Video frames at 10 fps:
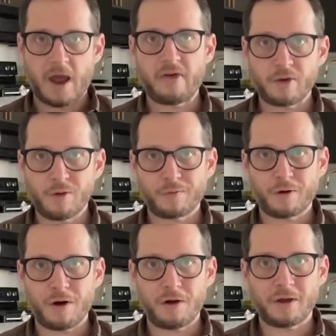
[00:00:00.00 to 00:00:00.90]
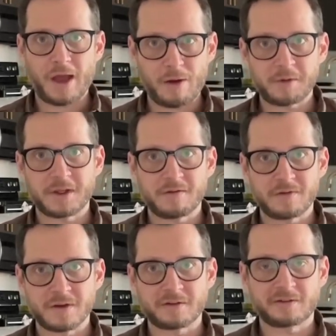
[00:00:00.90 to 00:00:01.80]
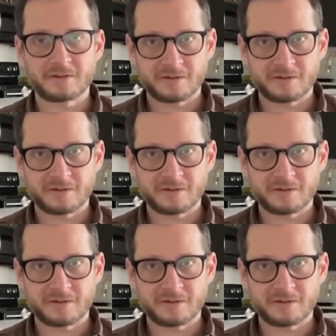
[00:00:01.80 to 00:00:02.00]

I think overall, I would give this